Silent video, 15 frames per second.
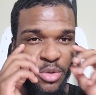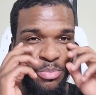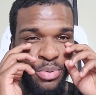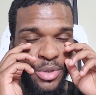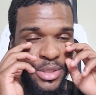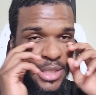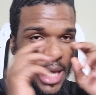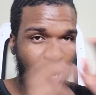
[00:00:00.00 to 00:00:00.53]
and
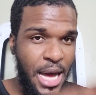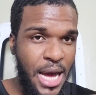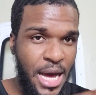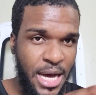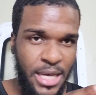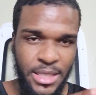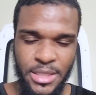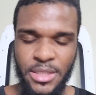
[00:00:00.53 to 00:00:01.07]
putting the
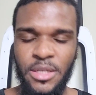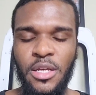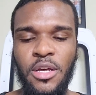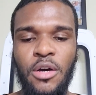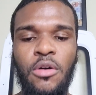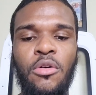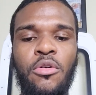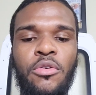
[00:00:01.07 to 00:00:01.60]
odds
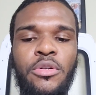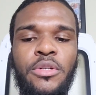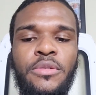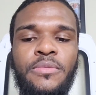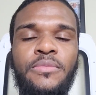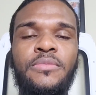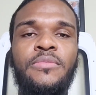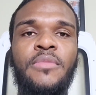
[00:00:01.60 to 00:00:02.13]
on
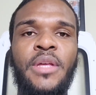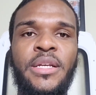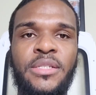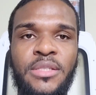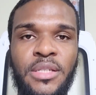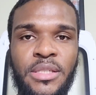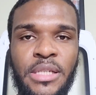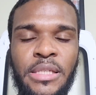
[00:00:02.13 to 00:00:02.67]

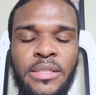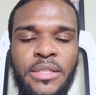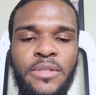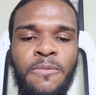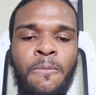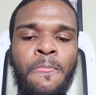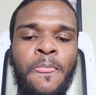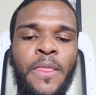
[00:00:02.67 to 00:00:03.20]
his
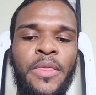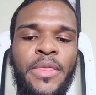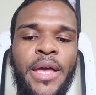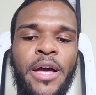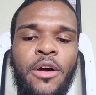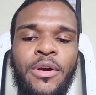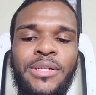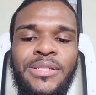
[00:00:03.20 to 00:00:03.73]
descendant.
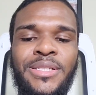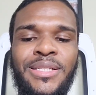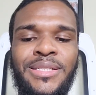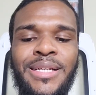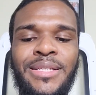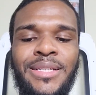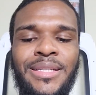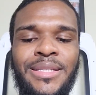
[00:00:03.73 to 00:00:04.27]
Now, his
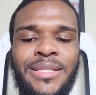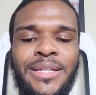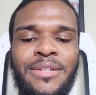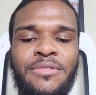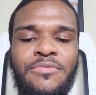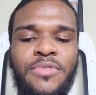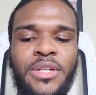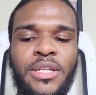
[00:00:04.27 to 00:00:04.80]
descendant
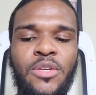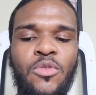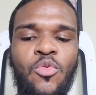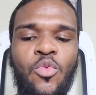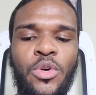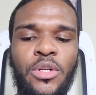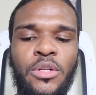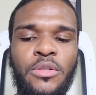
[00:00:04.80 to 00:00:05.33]
didn't really
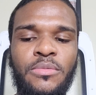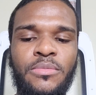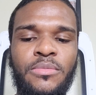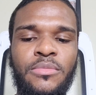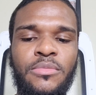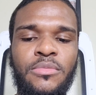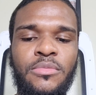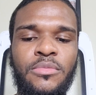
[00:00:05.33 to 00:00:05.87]
want
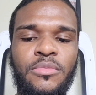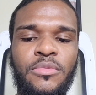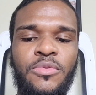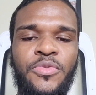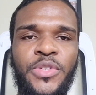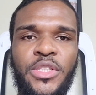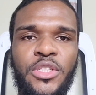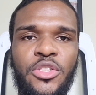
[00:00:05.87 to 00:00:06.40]
to
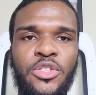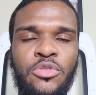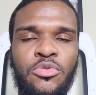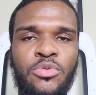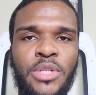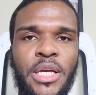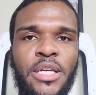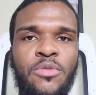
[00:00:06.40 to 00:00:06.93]
fit the
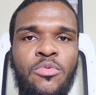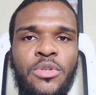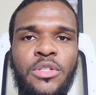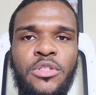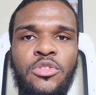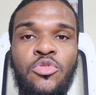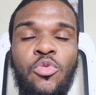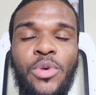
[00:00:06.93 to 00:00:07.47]
shoes. Like, he wanted
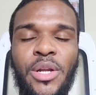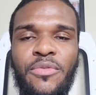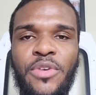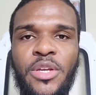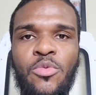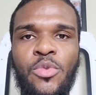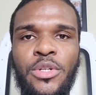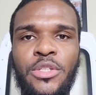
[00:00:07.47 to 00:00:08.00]
to do whatever
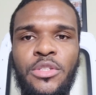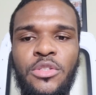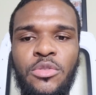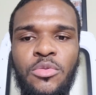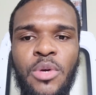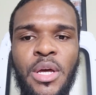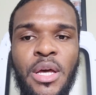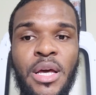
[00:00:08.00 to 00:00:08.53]
he wanted to
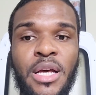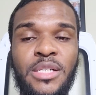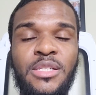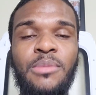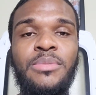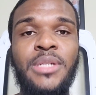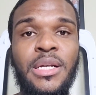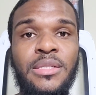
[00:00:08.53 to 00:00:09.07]
do. And
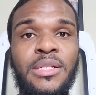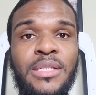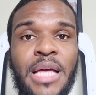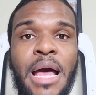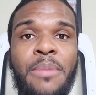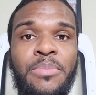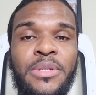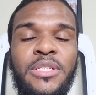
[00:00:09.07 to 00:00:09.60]
sometimes this
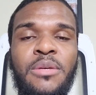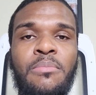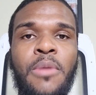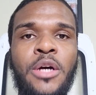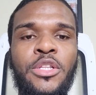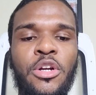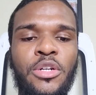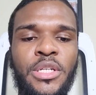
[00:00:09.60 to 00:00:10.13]
happens in
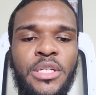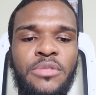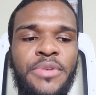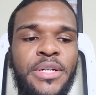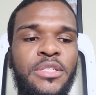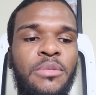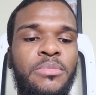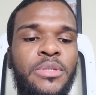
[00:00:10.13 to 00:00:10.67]
monarchies,
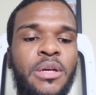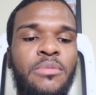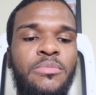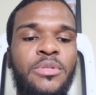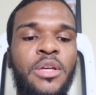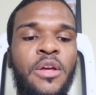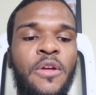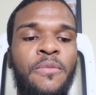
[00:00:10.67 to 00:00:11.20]
right? Sometimes